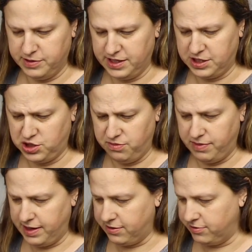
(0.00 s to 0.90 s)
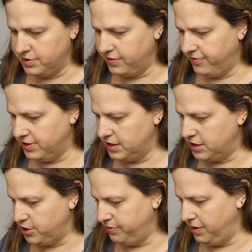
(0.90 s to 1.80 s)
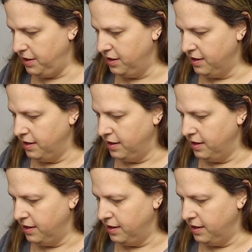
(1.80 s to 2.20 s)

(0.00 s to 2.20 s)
is actually backwards of what it should be.